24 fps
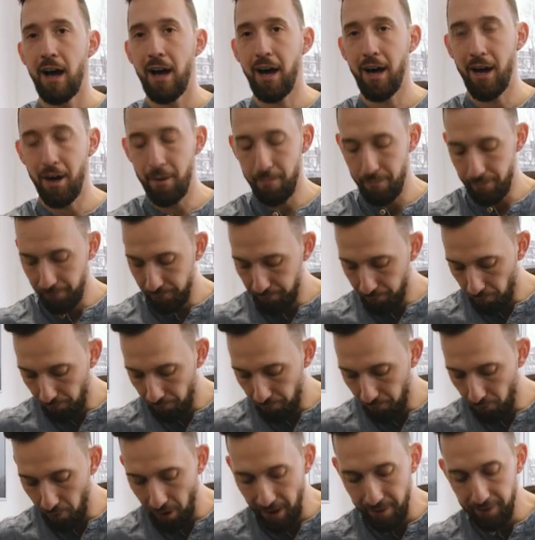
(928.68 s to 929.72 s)
um, for
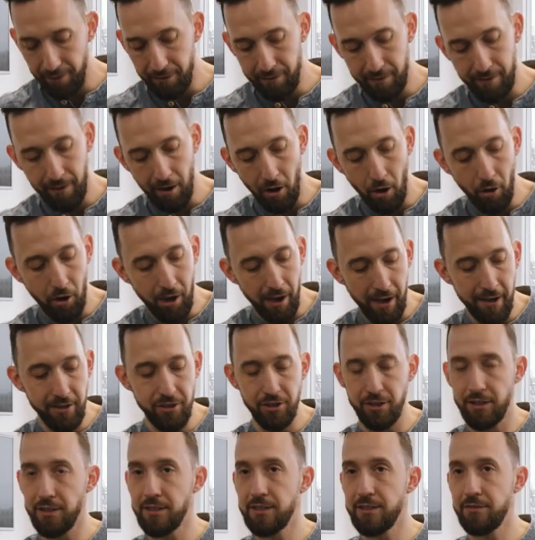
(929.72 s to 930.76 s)
friends,
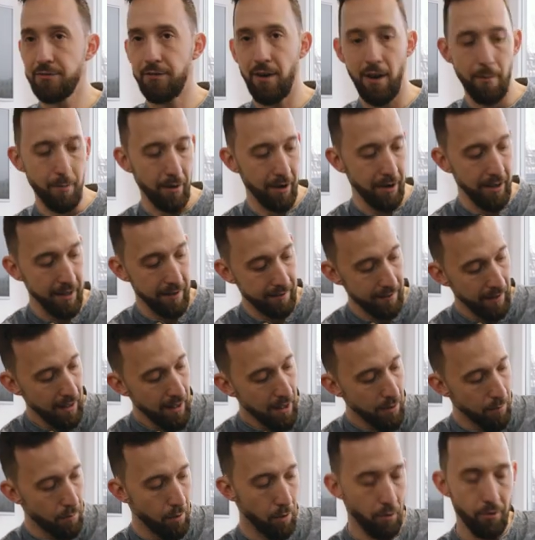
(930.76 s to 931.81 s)
occasions, families,
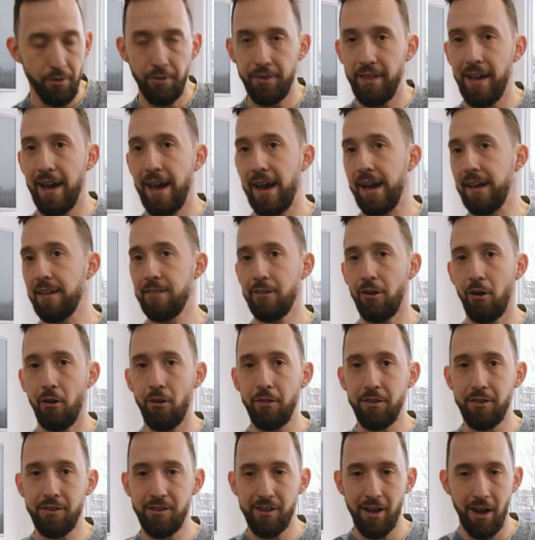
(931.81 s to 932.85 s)
birthdays,
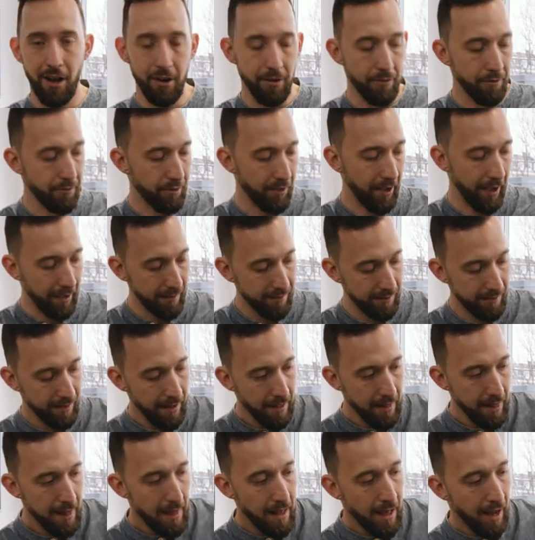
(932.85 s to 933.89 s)
all these kind of things.
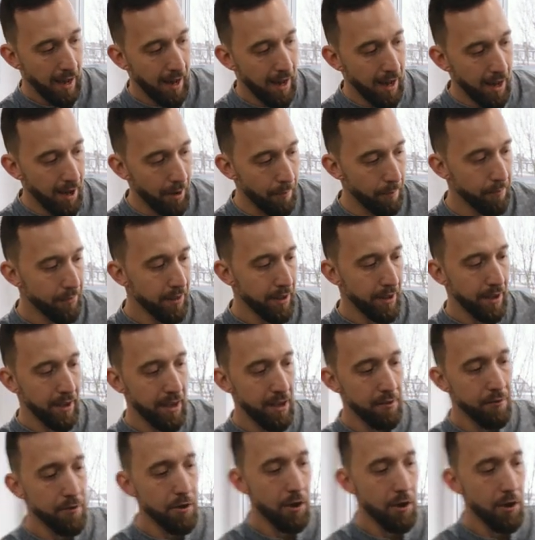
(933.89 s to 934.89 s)
Um, if